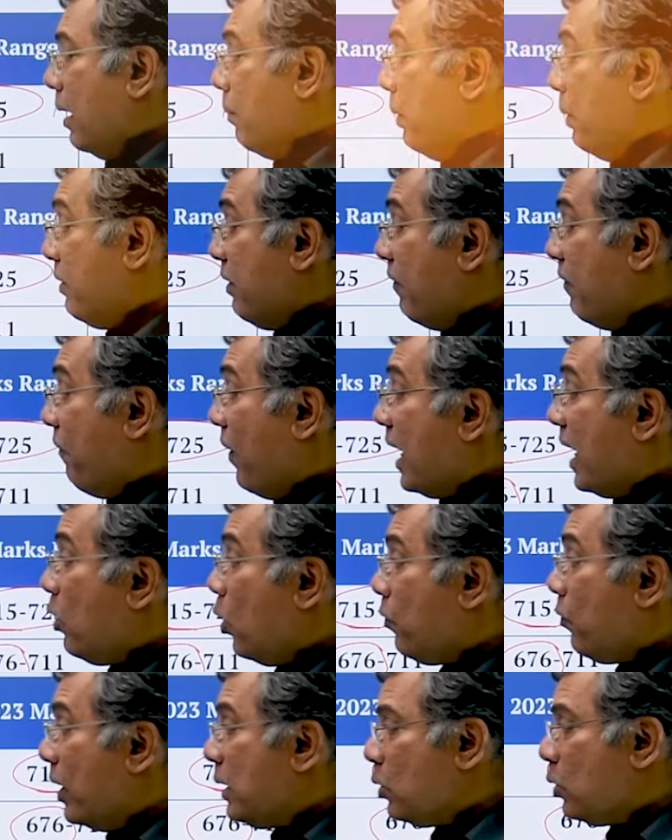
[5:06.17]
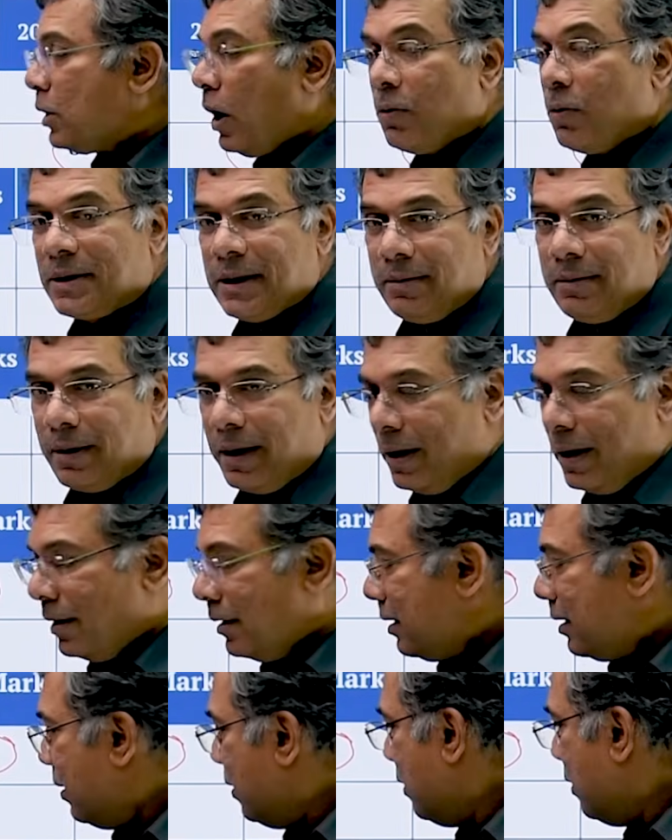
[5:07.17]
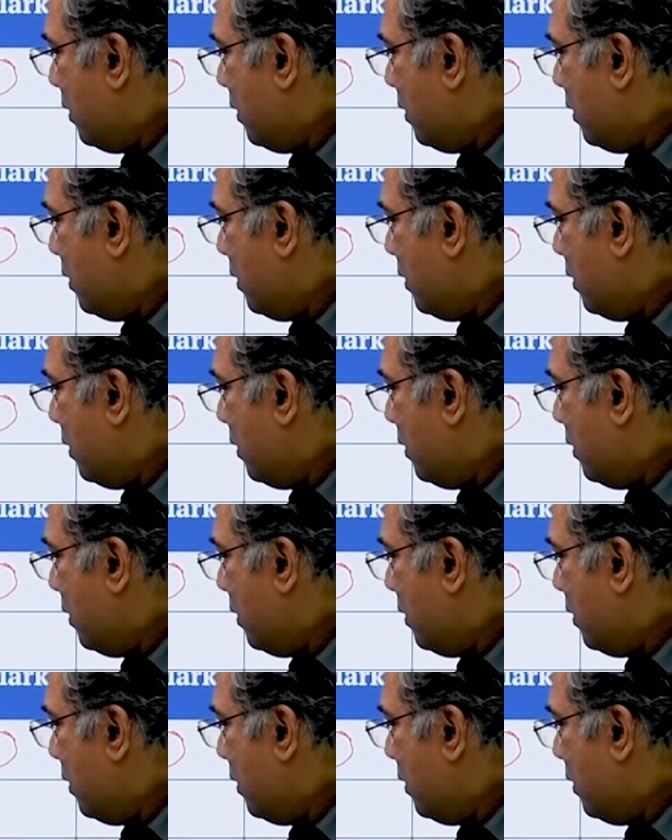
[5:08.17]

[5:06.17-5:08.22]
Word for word: Between 501 to 1000 rank,